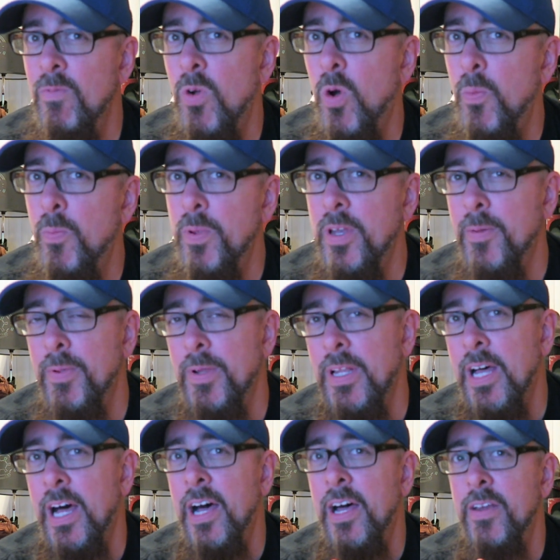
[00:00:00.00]
opened up a
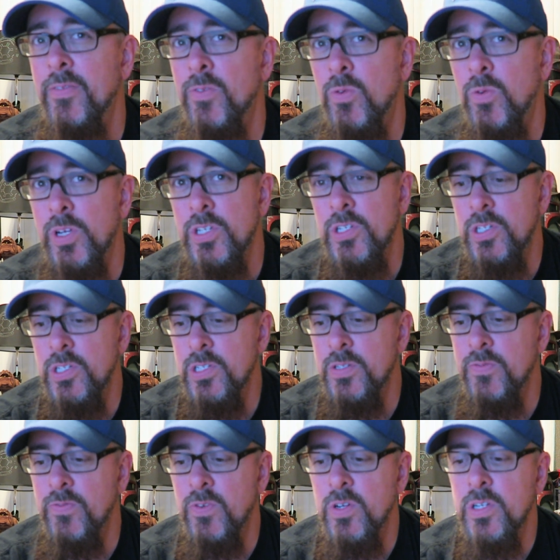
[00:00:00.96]
lot of
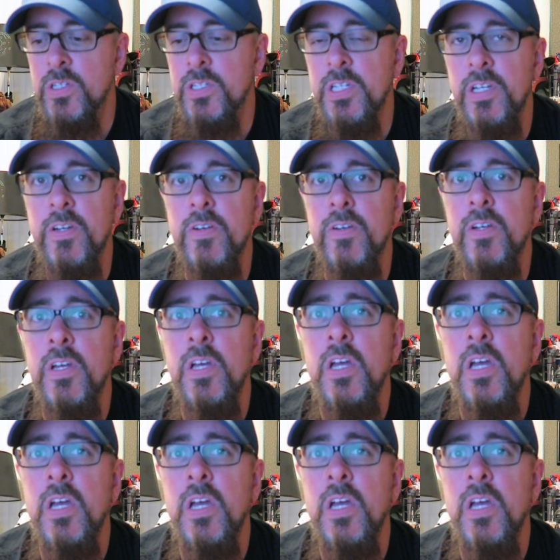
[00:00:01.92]
questions for us here.